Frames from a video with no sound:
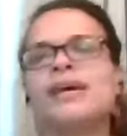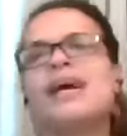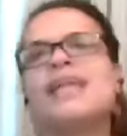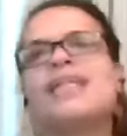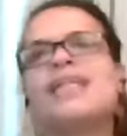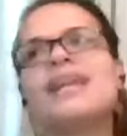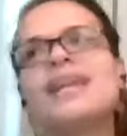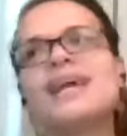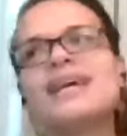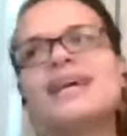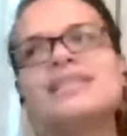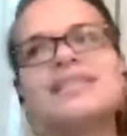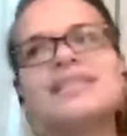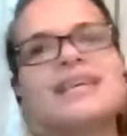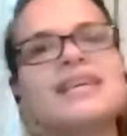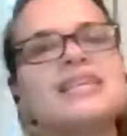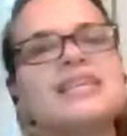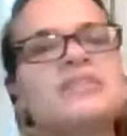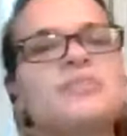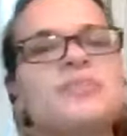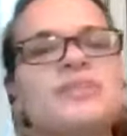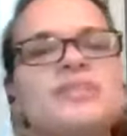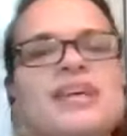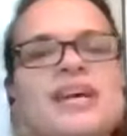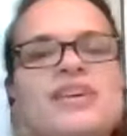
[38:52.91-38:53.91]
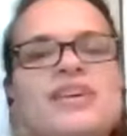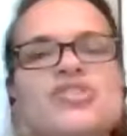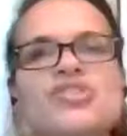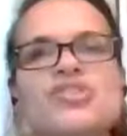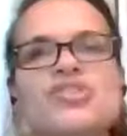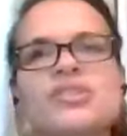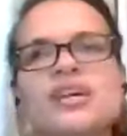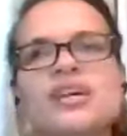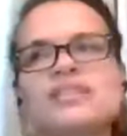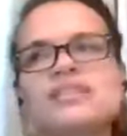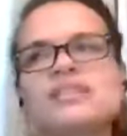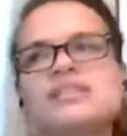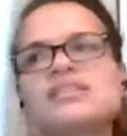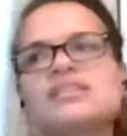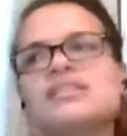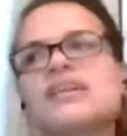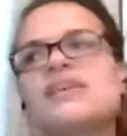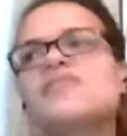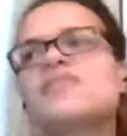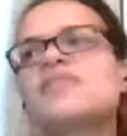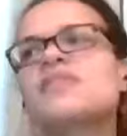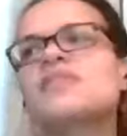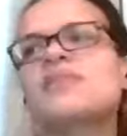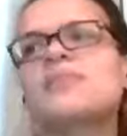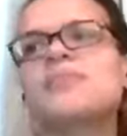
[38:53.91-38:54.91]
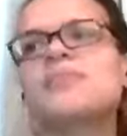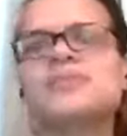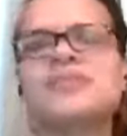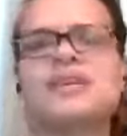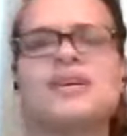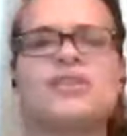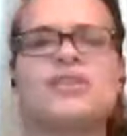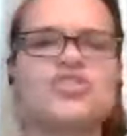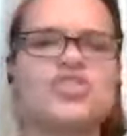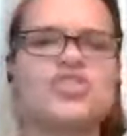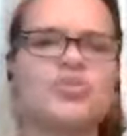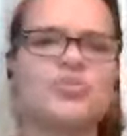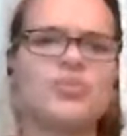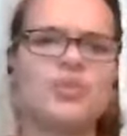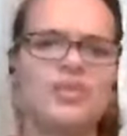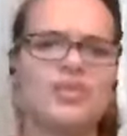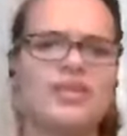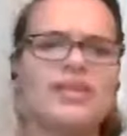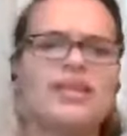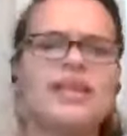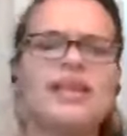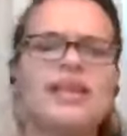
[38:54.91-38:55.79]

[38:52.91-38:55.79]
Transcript: The next thing is potential, like discovering the potential within.